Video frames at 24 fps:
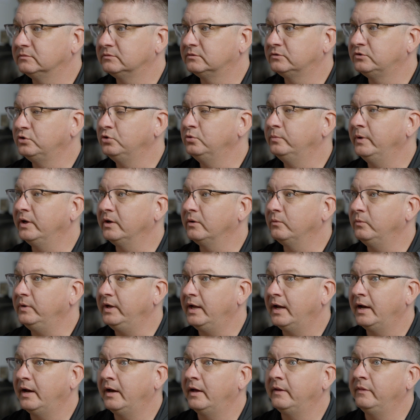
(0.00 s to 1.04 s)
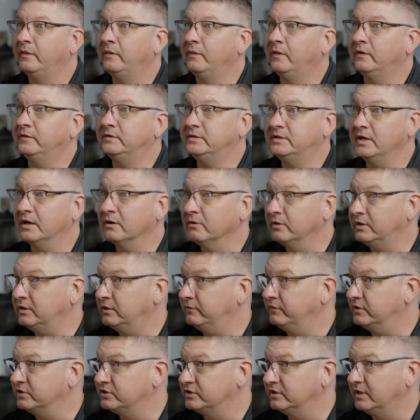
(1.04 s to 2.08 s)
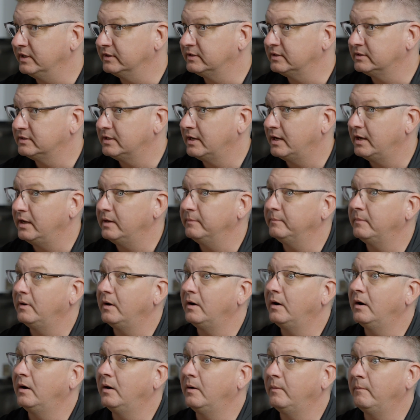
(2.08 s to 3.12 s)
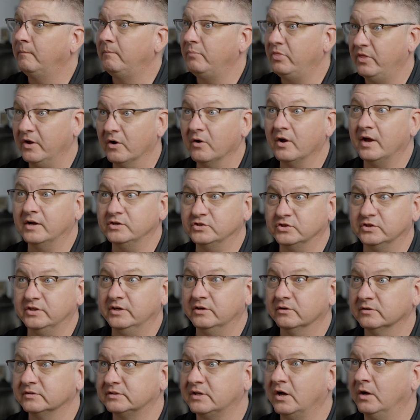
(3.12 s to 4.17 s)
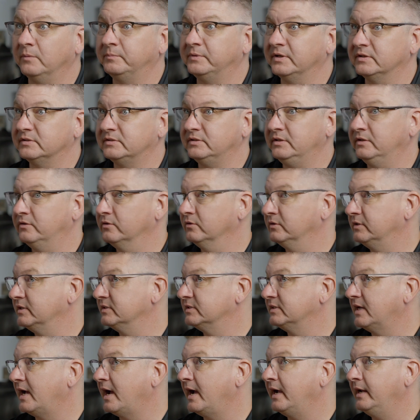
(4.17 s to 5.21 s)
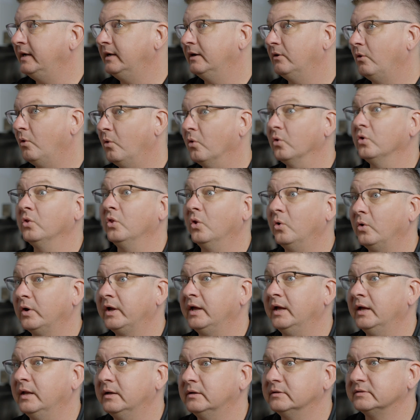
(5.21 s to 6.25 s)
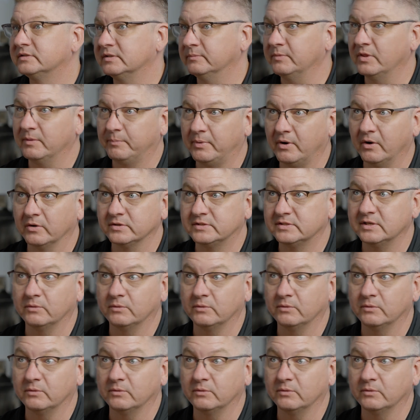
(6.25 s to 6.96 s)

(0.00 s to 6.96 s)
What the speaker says: tubing, we had the dairy division at the time. Their engineers helped us either design or locate some of the parts